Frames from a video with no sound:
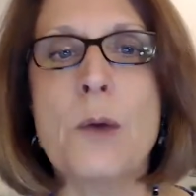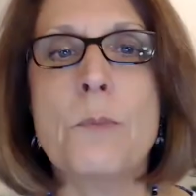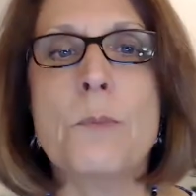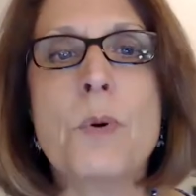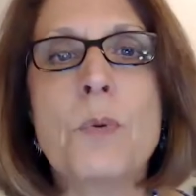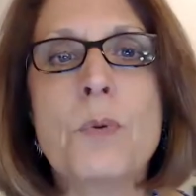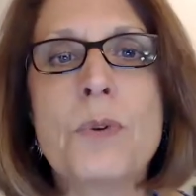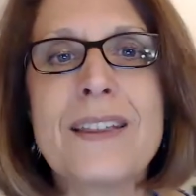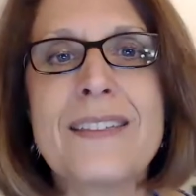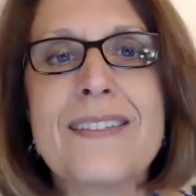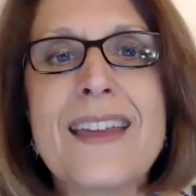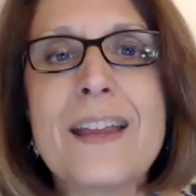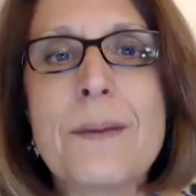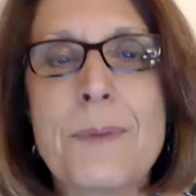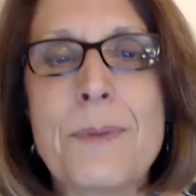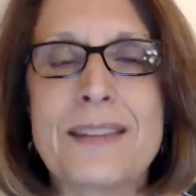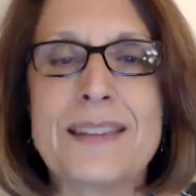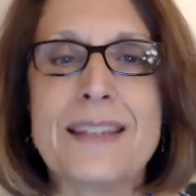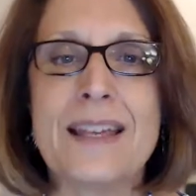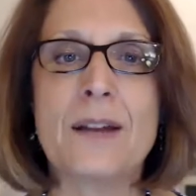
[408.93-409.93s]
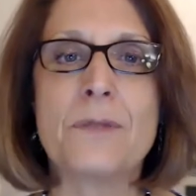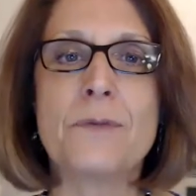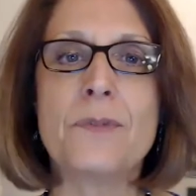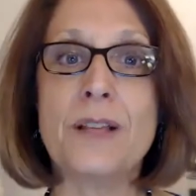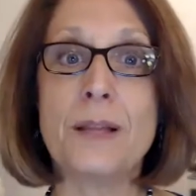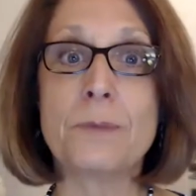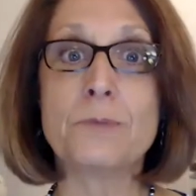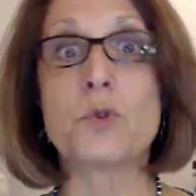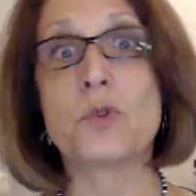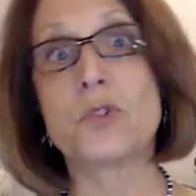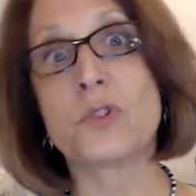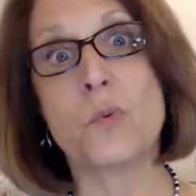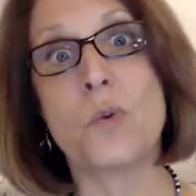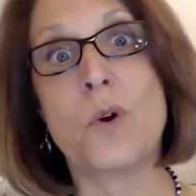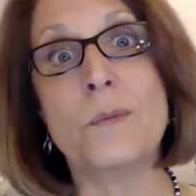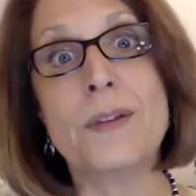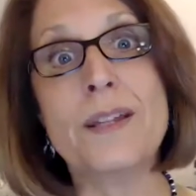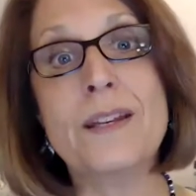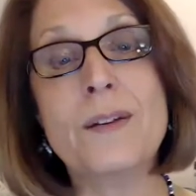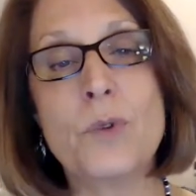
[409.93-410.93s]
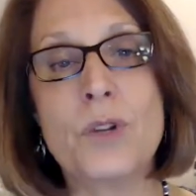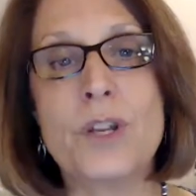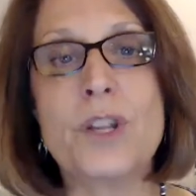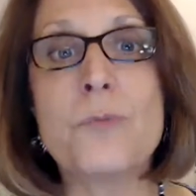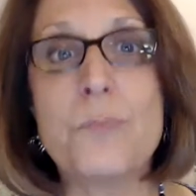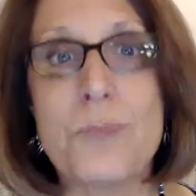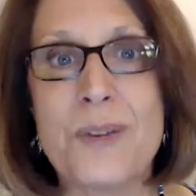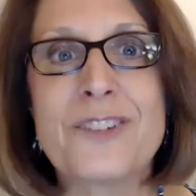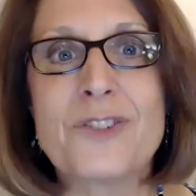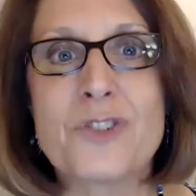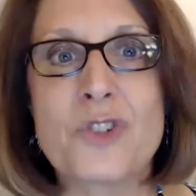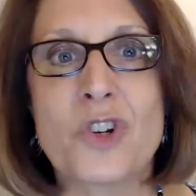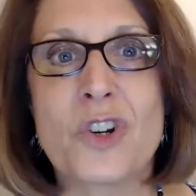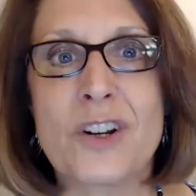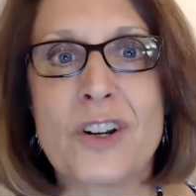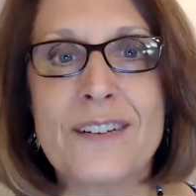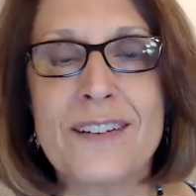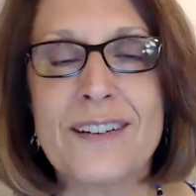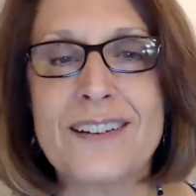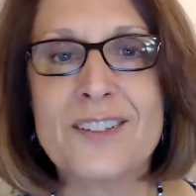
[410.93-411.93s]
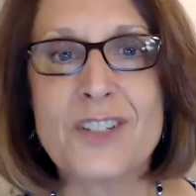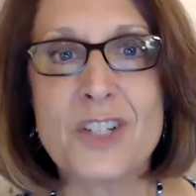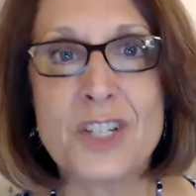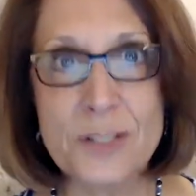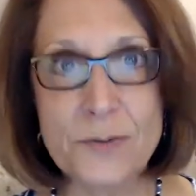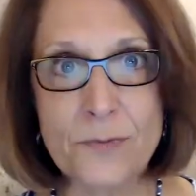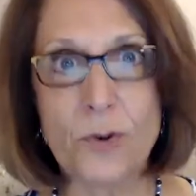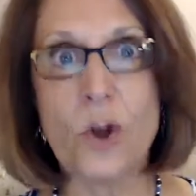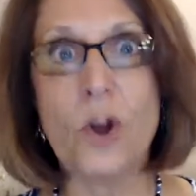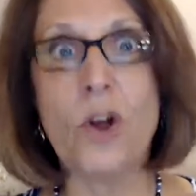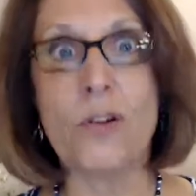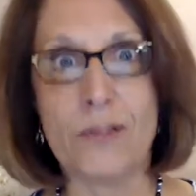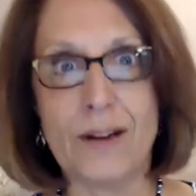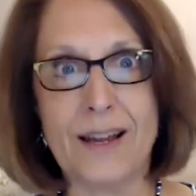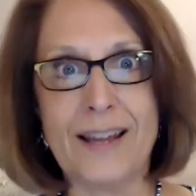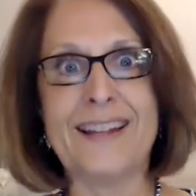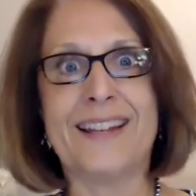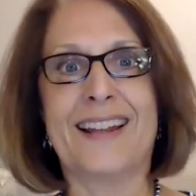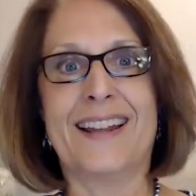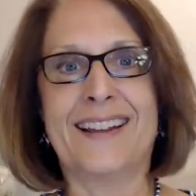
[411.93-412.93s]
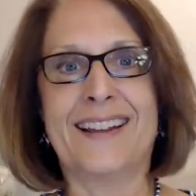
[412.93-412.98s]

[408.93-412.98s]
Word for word: But really think about that. A voluptuous woman, what do you picture? She's full, right?